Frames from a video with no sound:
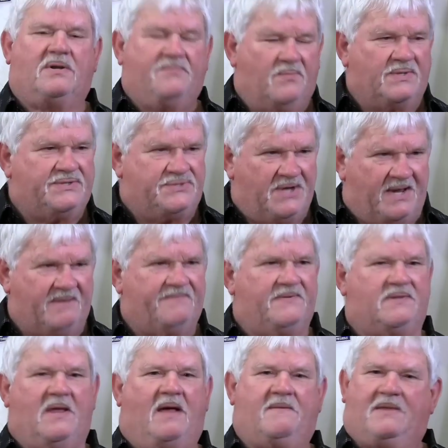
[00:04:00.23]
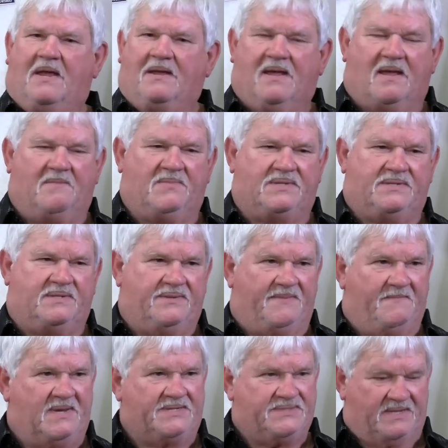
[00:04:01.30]
Okay, yeah, with yeah, Jeff yeah, and okay, I, right, I got yeah,
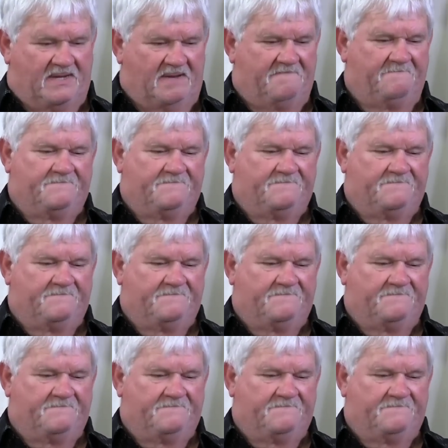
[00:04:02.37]
messed gotcha, up.